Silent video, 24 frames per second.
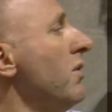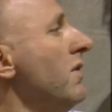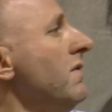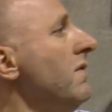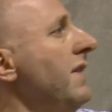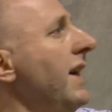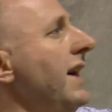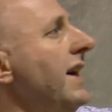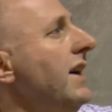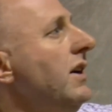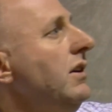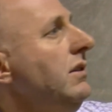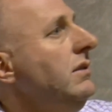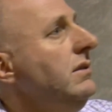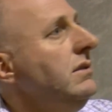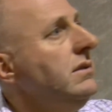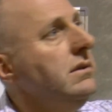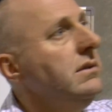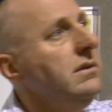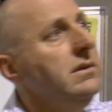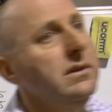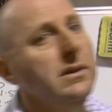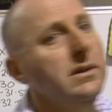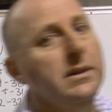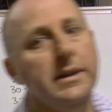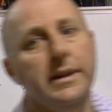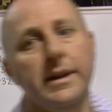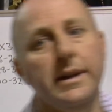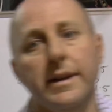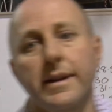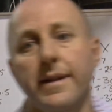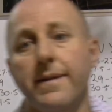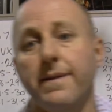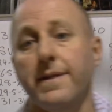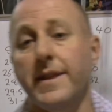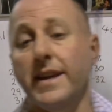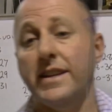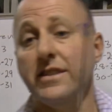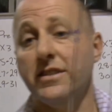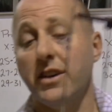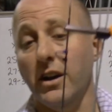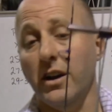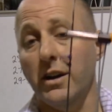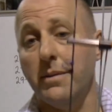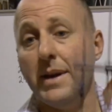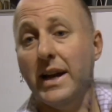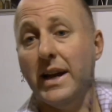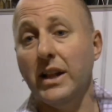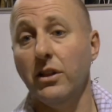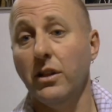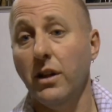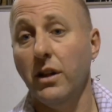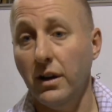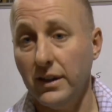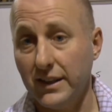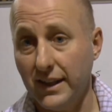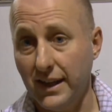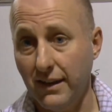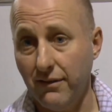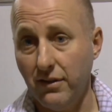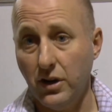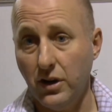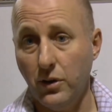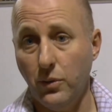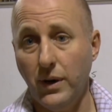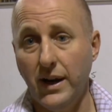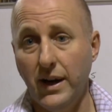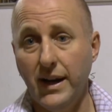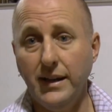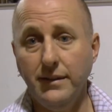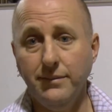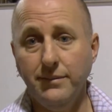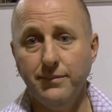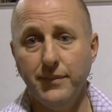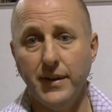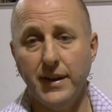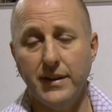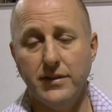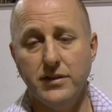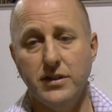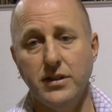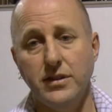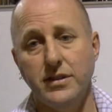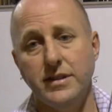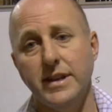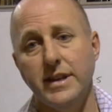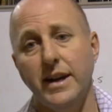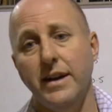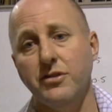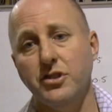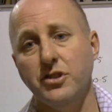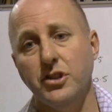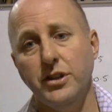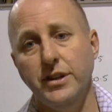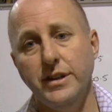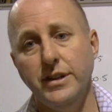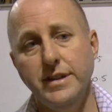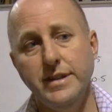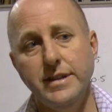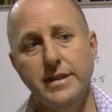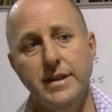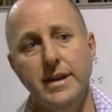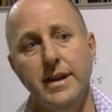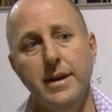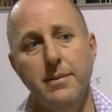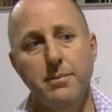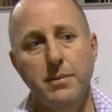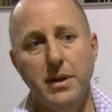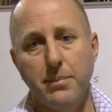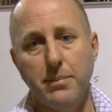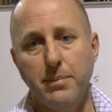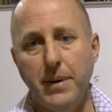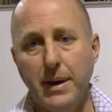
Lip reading: Prevail, there's going to be a lot given away to staff shooters, but the